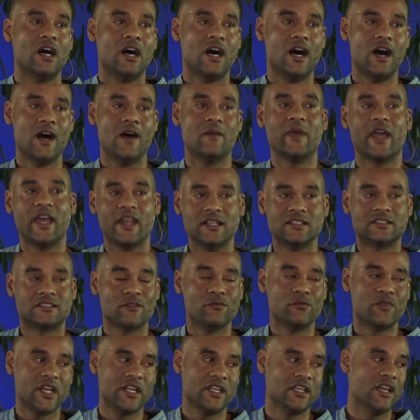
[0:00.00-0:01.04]
Um, and it's the
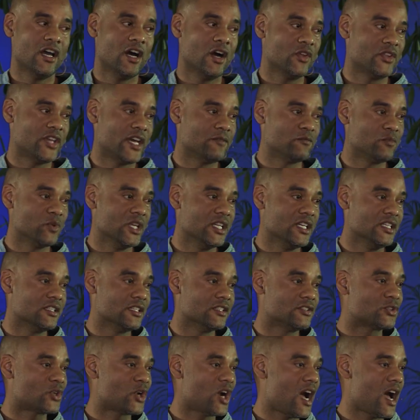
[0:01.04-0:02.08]
video that really
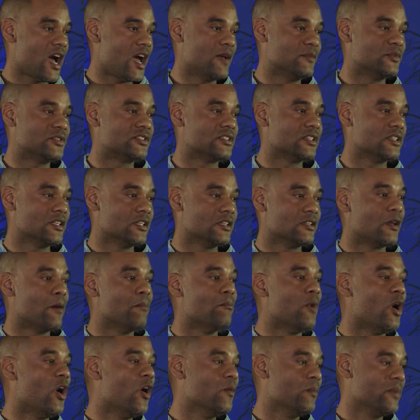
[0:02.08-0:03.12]
describes the
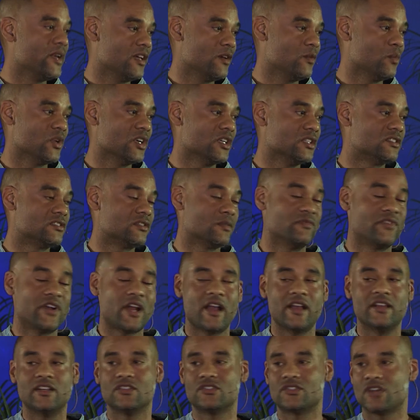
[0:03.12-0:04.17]
moment where some
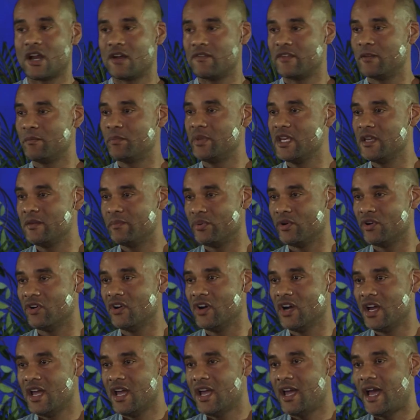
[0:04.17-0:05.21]
very deserving people,
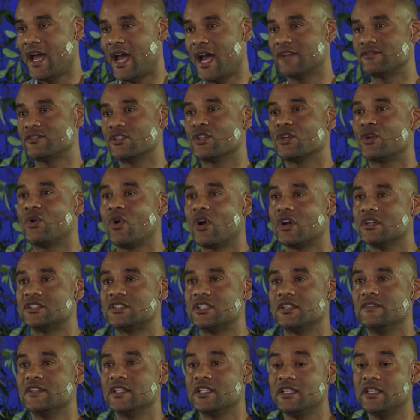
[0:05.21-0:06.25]
after the course
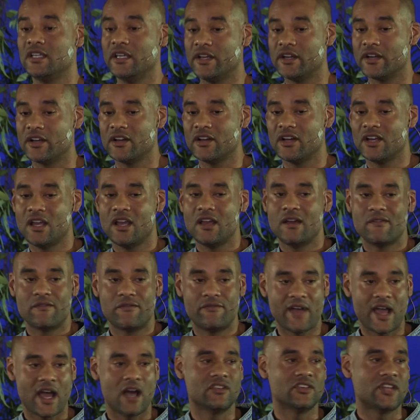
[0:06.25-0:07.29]
of the year,
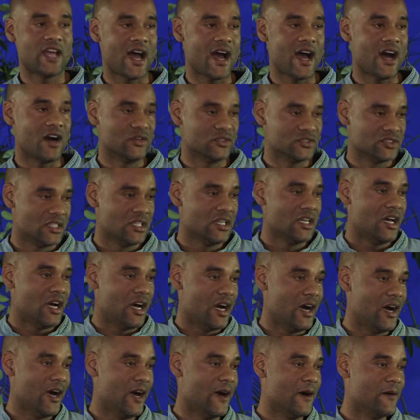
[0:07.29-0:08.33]
found out
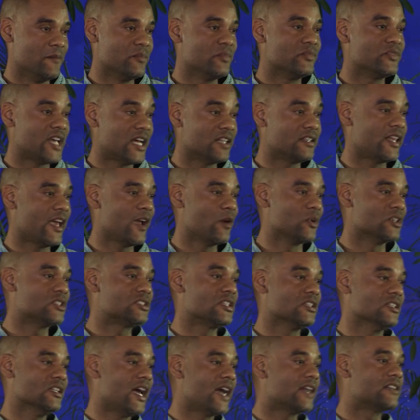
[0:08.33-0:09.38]
um, that they were
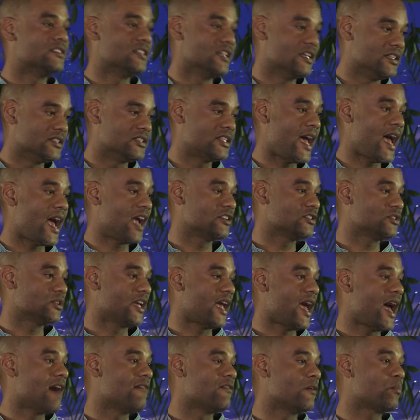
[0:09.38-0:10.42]
selected to actually
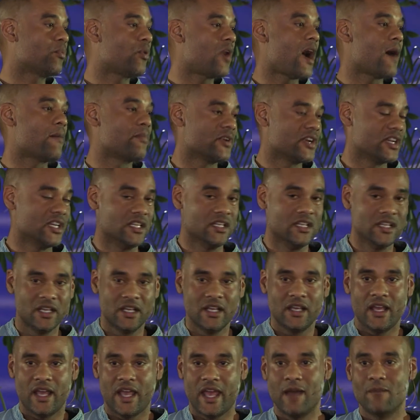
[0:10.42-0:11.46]
have a property
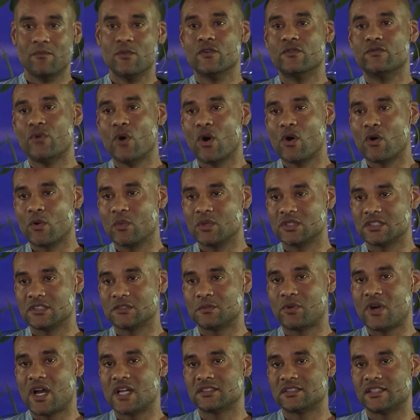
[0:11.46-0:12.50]
and move forward with this
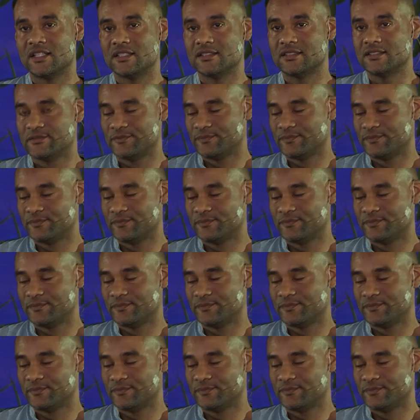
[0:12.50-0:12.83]
process.